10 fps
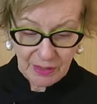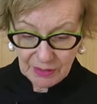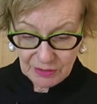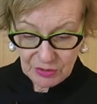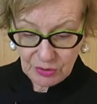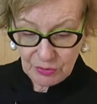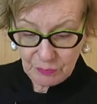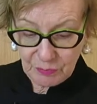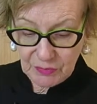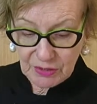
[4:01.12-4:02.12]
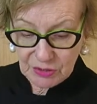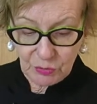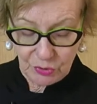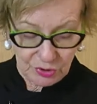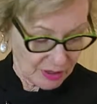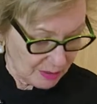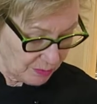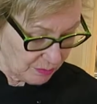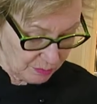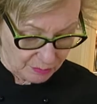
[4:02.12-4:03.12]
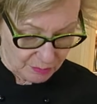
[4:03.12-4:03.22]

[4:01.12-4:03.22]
So it's good to keep your